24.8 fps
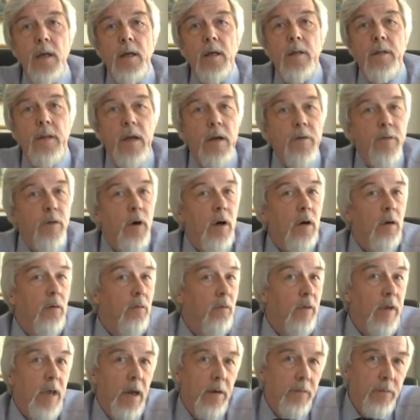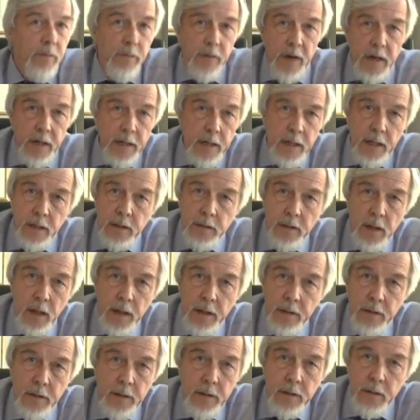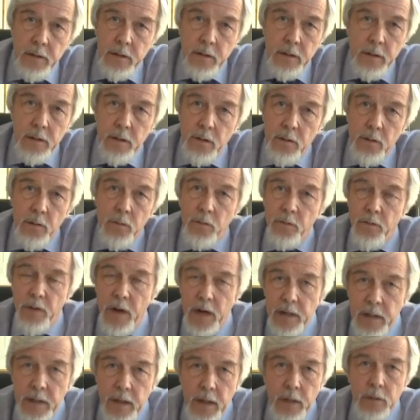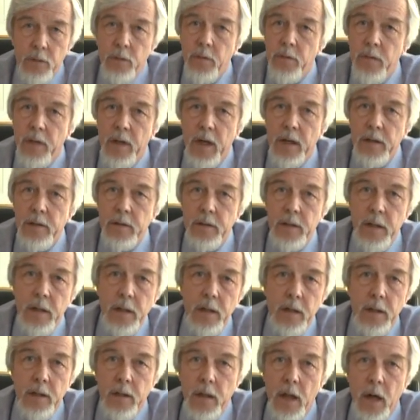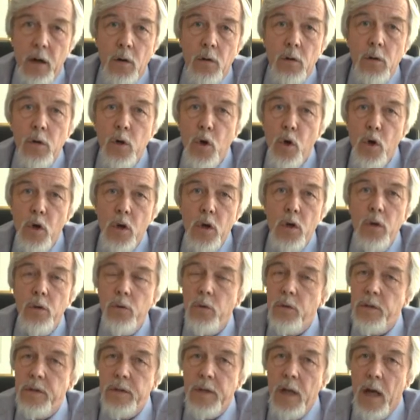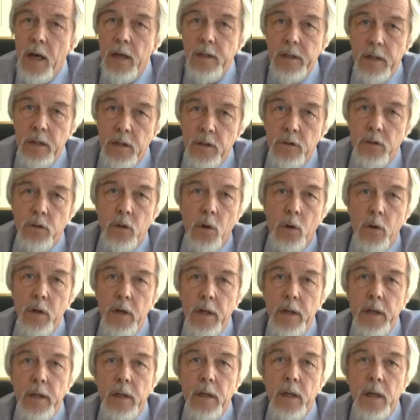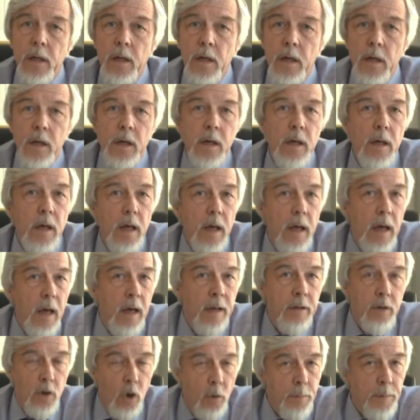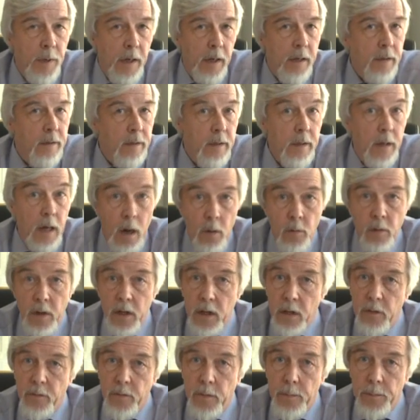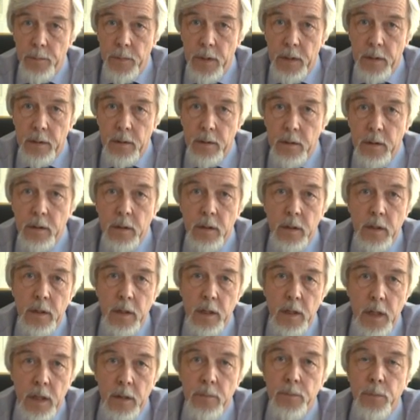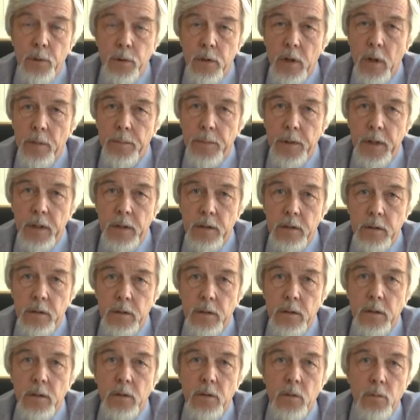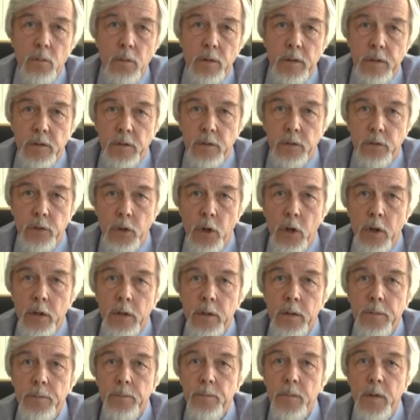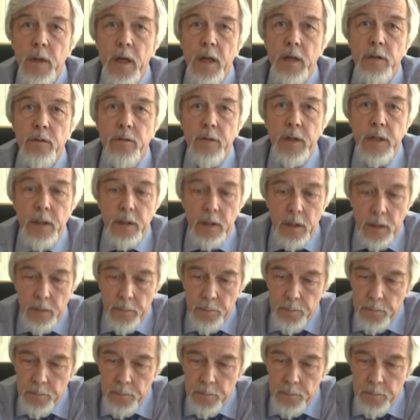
Therefore, we are very excited very enthusiastic now to start installing and operating our equipment in Budapest with CERN at Wigner.